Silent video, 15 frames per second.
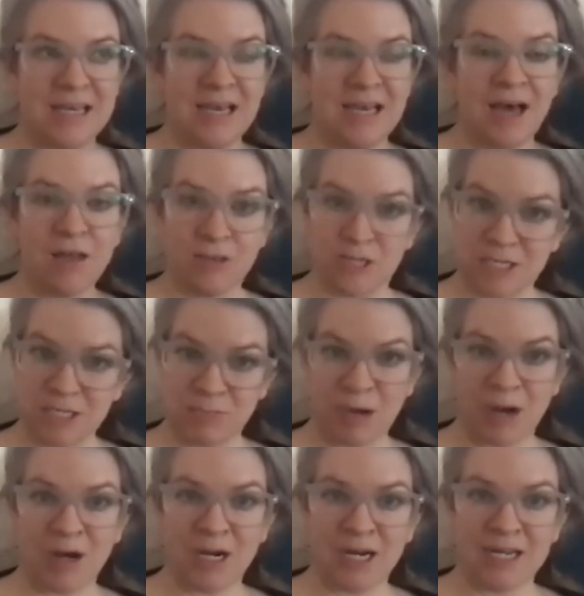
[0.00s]
health
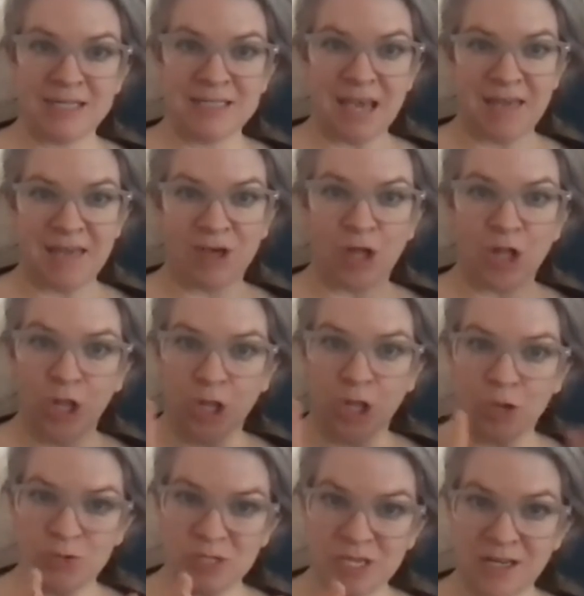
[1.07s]
disparities and the
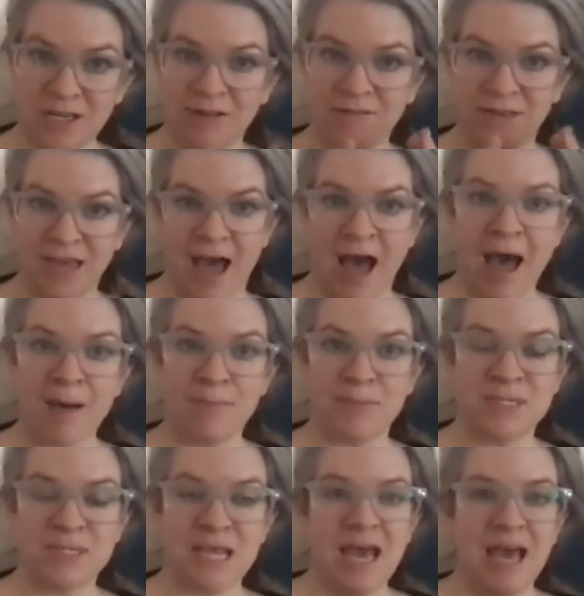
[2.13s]
closing of gaps,